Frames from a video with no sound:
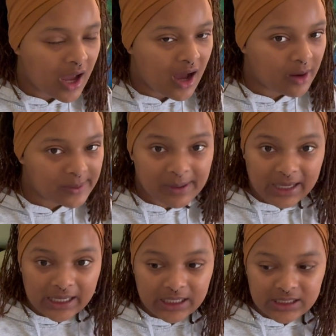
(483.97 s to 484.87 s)
I'll be
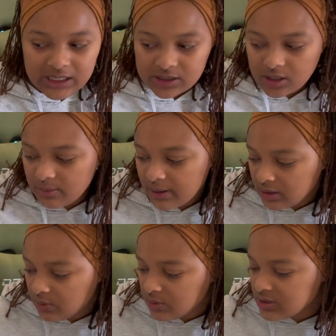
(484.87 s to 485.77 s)
making a TikTok about
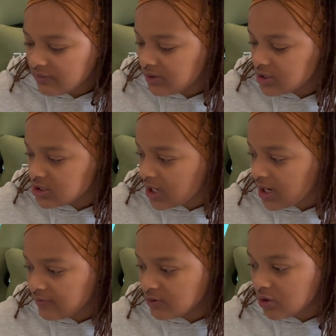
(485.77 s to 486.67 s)
it. Once I finish it, I
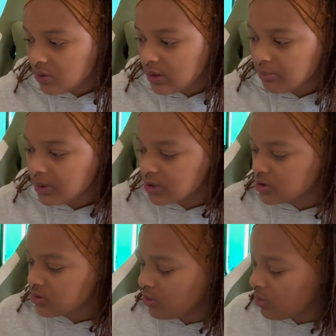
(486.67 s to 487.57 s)
have to go and
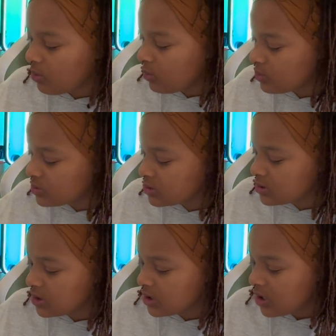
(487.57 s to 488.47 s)
puncture the holes
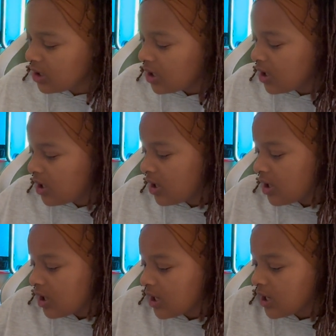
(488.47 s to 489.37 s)

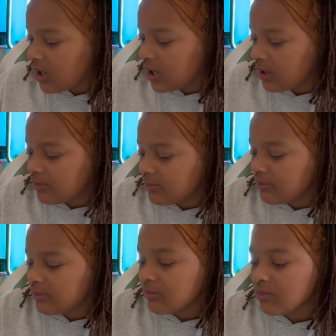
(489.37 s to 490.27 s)
on
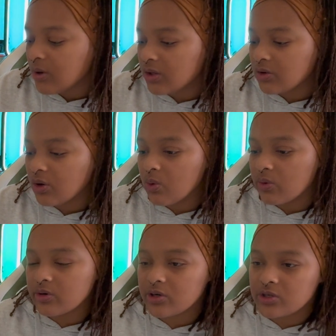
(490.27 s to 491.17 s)
the
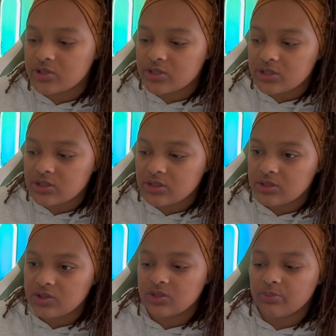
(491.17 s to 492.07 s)
corners
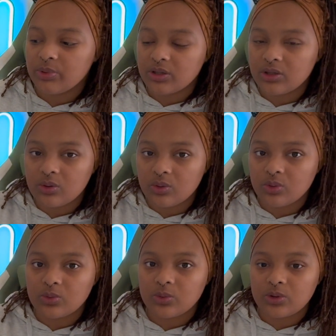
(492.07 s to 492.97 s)
to put
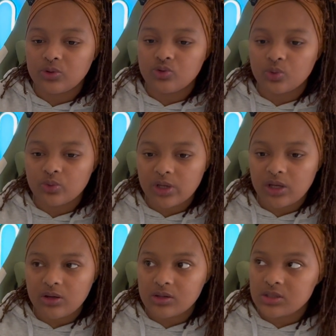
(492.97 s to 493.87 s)
little jewelry
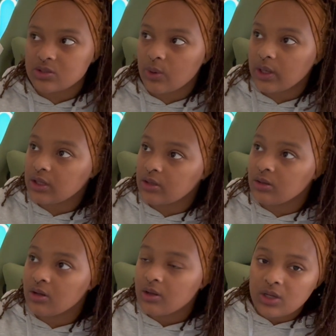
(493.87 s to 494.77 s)
hooks so I can
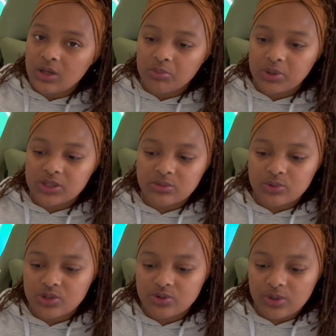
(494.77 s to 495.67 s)
put some
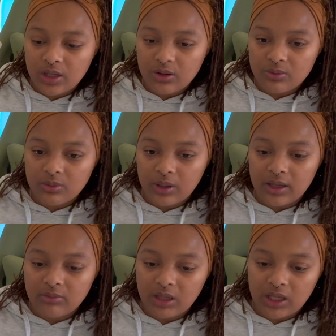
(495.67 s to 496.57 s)
string through it
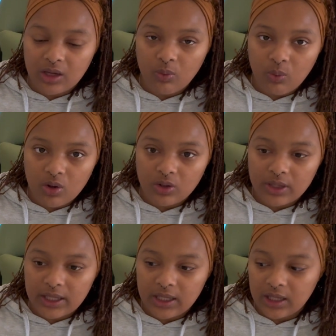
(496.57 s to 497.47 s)
and make it a wall
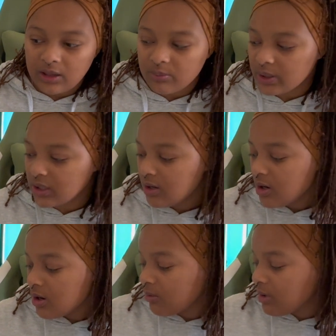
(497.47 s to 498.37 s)
hanging. But
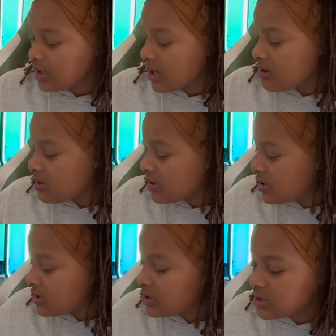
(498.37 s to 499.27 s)
right now it
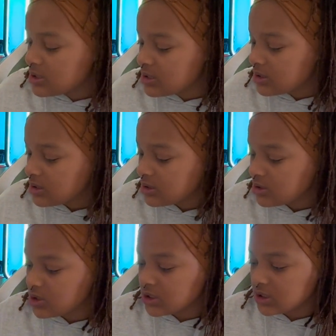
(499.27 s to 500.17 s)
is
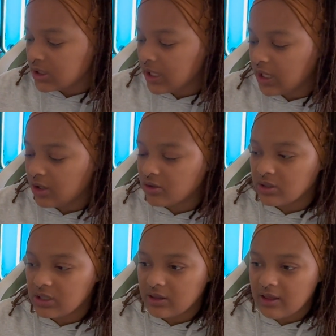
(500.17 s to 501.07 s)
just laying
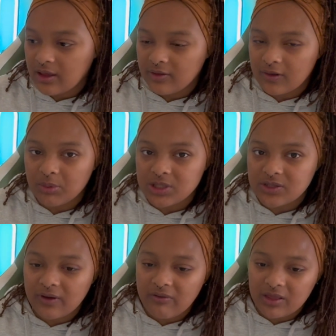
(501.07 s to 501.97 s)
underneath a bunch of
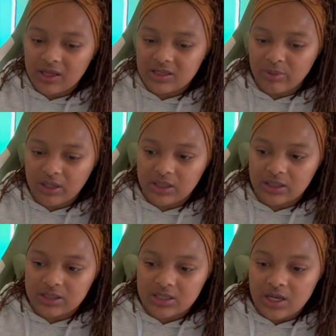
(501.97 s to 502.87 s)
heavy things
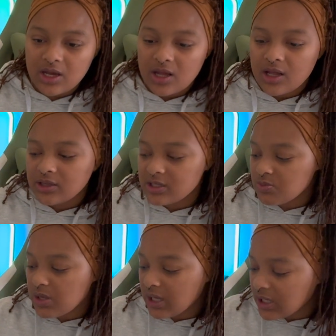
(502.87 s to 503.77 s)
because this
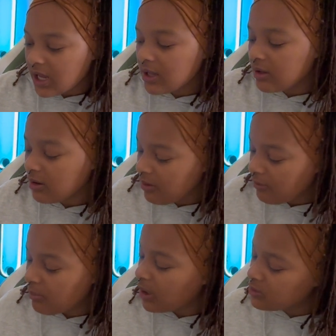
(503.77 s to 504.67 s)
weekend I
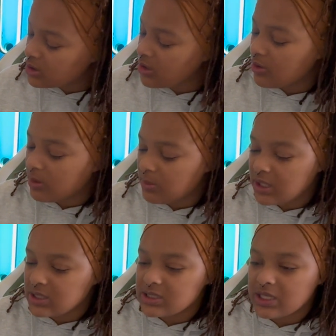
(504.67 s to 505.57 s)
melted all the
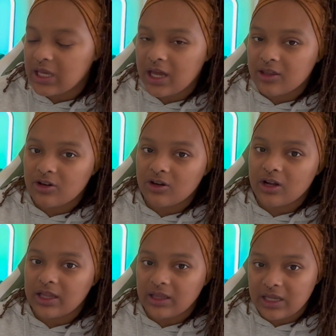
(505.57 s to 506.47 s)
beads together.
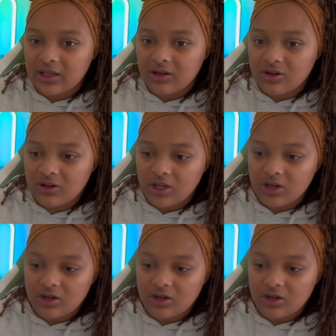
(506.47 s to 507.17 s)
I laid it under here.